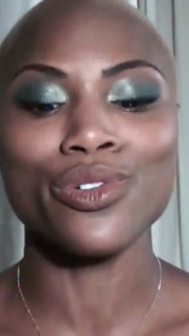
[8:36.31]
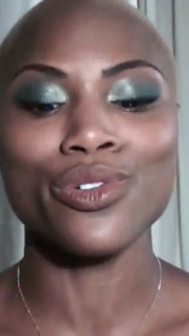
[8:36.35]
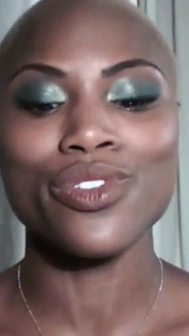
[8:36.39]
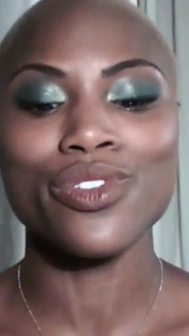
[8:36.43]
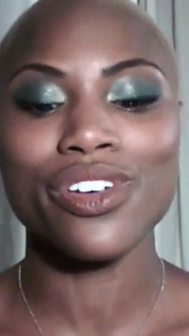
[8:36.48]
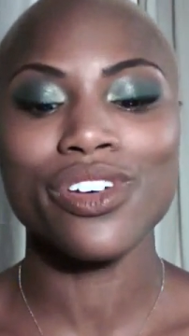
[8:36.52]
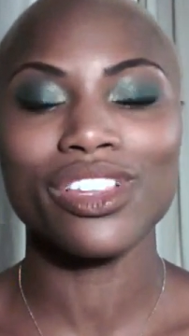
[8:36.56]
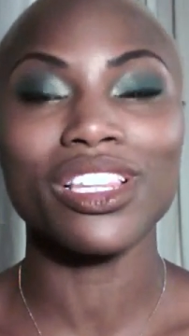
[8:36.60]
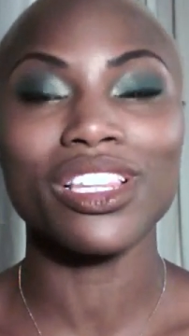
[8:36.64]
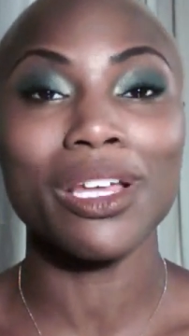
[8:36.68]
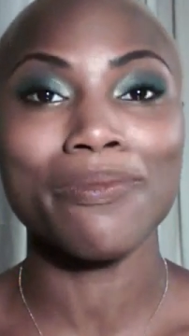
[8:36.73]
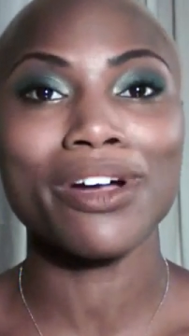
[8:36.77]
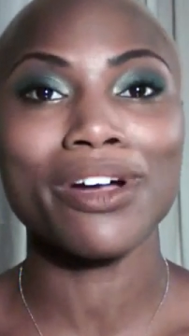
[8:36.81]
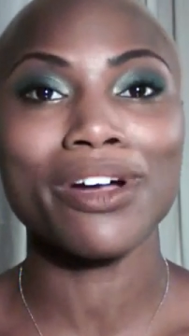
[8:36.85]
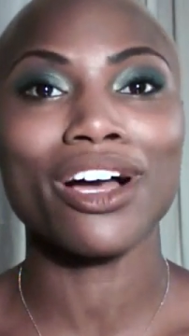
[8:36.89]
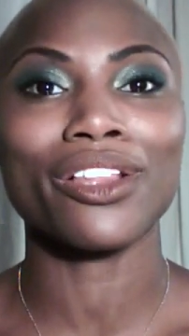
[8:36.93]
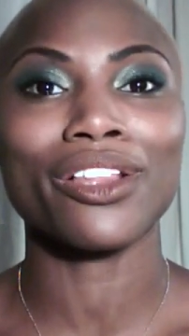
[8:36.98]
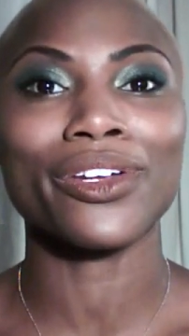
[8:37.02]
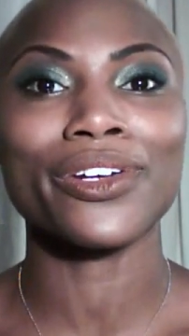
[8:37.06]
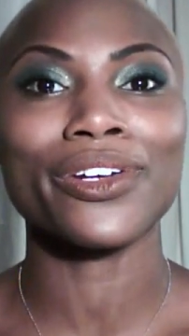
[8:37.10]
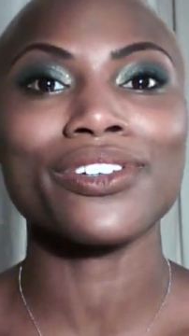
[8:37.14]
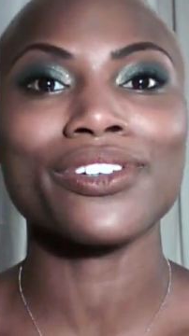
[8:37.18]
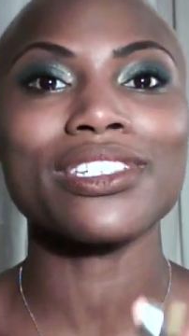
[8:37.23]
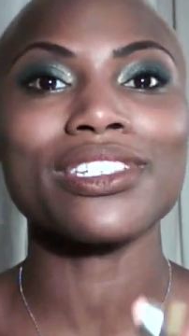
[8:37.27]
lip
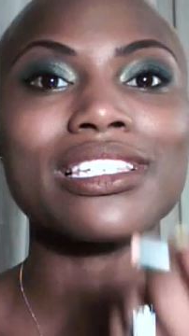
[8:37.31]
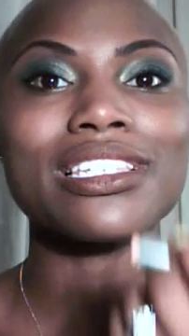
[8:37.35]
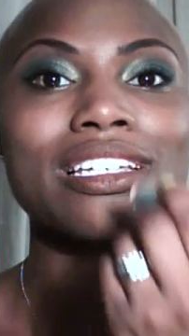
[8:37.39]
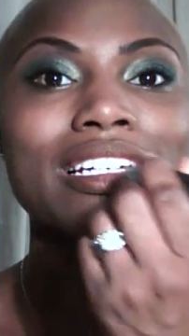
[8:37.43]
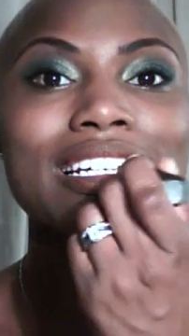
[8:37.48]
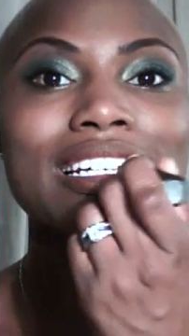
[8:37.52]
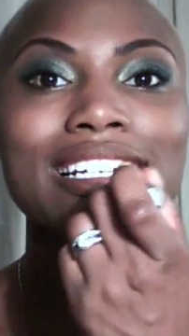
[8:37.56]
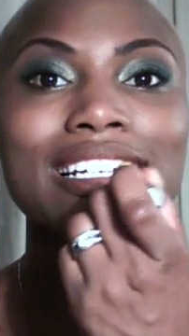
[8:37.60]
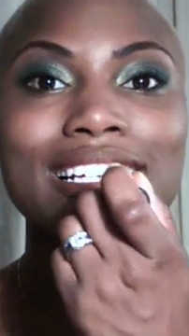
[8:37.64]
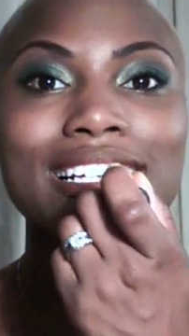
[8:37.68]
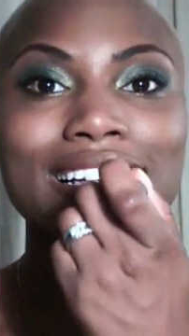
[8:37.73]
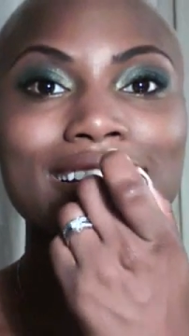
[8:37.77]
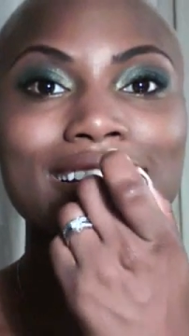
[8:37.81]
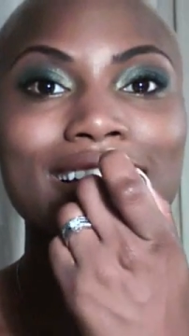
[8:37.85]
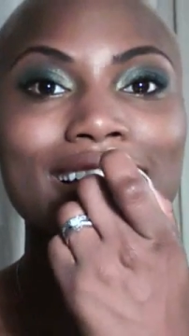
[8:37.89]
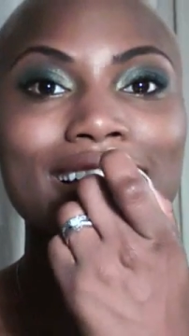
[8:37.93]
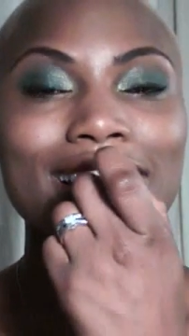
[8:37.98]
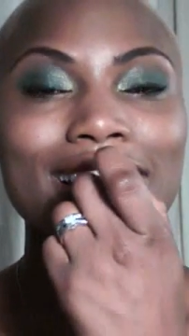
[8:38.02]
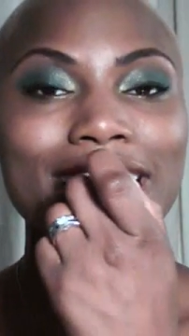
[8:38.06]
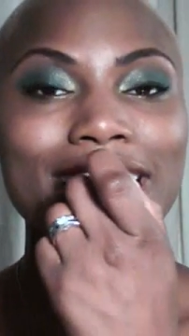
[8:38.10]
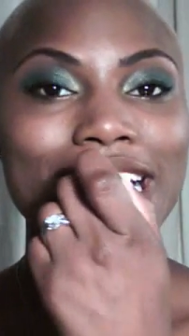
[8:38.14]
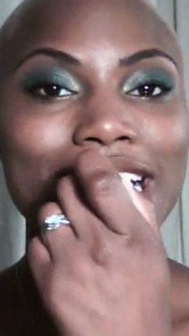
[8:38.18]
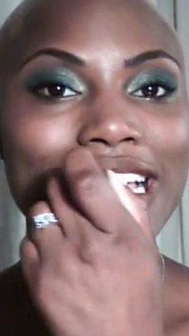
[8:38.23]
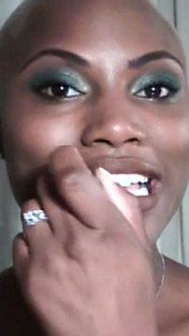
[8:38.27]
colors.
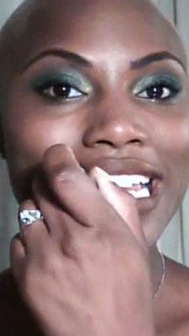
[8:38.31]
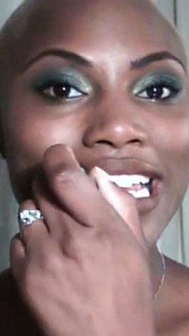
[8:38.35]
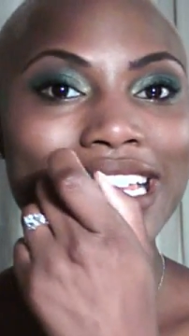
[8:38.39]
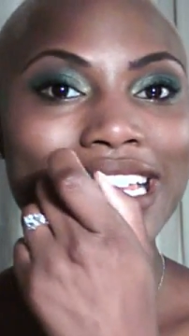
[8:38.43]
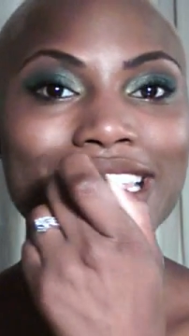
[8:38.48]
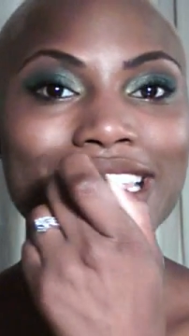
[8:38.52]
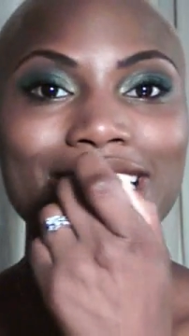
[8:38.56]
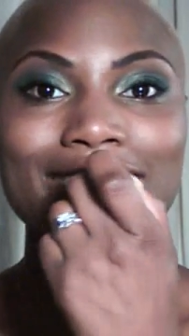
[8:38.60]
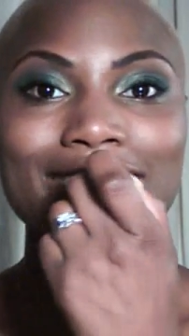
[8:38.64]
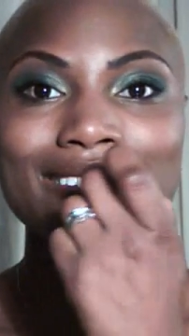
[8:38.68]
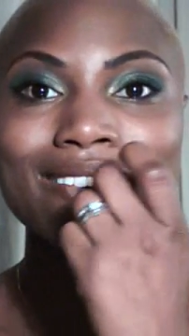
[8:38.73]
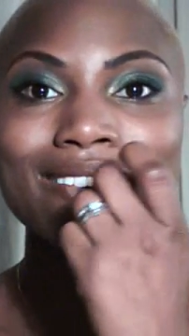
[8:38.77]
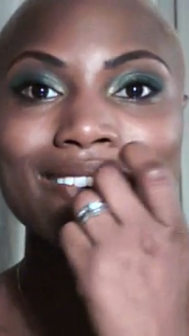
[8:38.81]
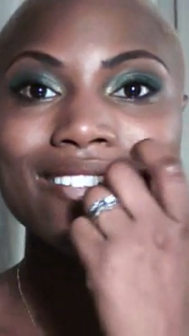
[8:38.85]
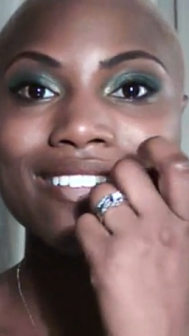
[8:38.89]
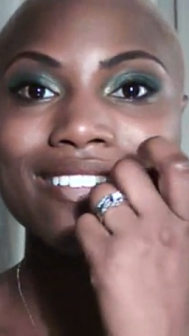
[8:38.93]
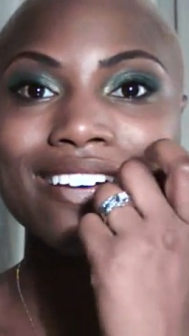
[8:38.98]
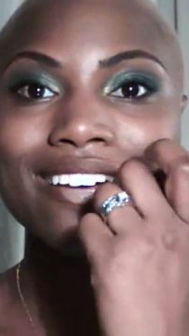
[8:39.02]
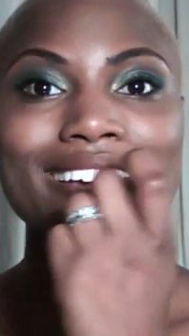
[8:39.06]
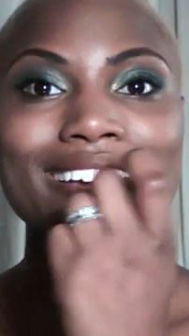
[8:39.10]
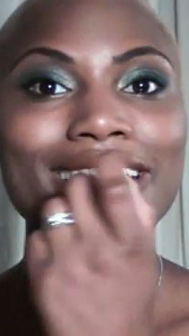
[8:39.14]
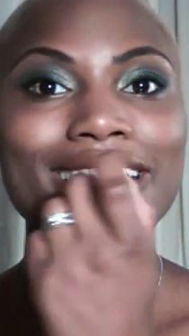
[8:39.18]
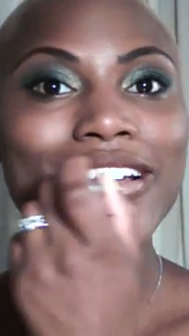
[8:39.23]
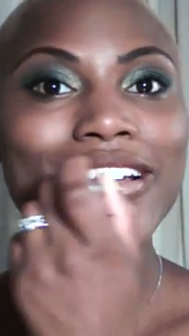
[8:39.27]
And I'm just going to apply
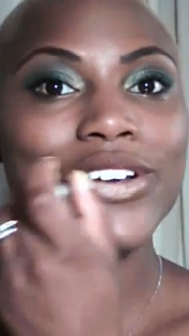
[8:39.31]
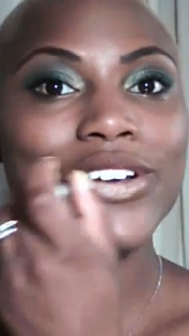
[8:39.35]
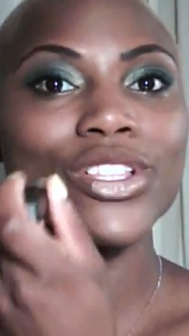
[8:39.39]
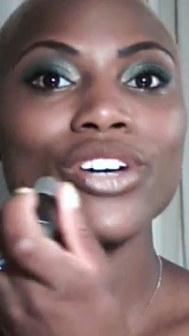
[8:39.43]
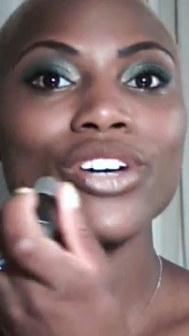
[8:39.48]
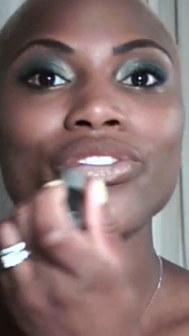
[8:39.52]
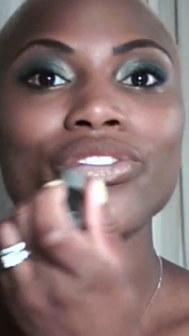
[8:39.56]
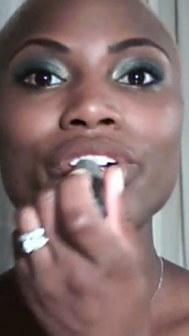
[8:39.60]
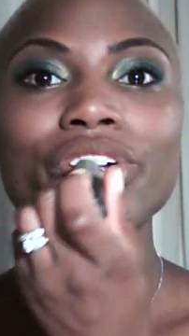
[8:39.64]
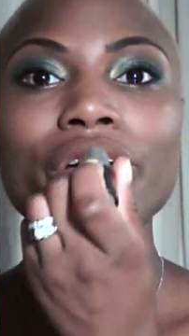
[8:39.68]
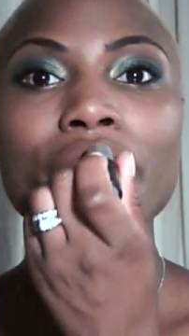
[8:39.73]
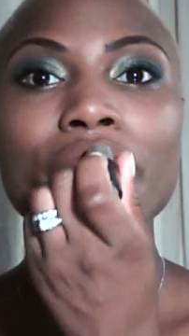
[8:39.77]
it all over.